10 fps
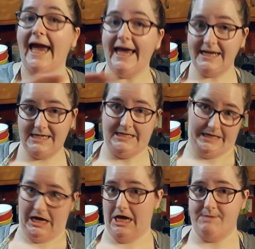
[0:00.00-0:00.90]

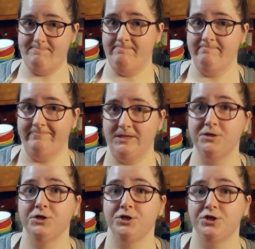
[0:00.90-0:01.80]
anytime
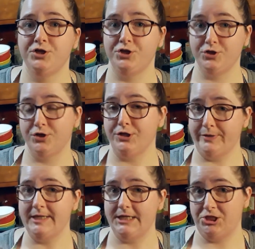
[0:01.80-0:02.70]
you're
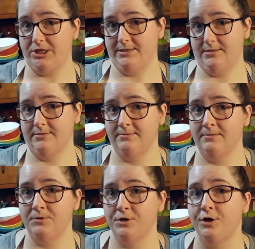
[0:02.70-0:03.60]
doing dishes,
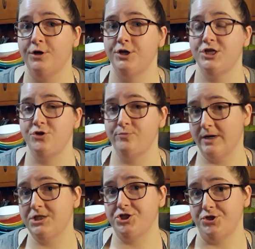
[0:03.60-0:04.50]
you
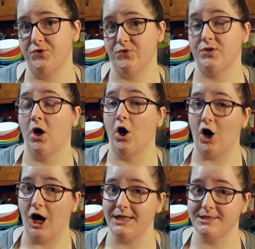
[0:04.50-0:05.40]
must use
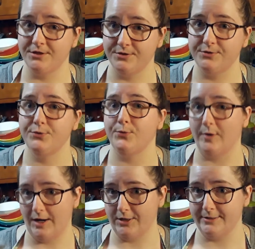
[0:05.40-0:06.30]
hot
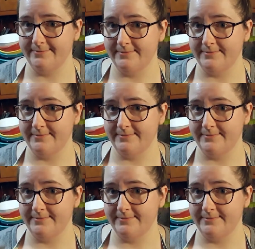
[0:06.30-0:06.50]
water.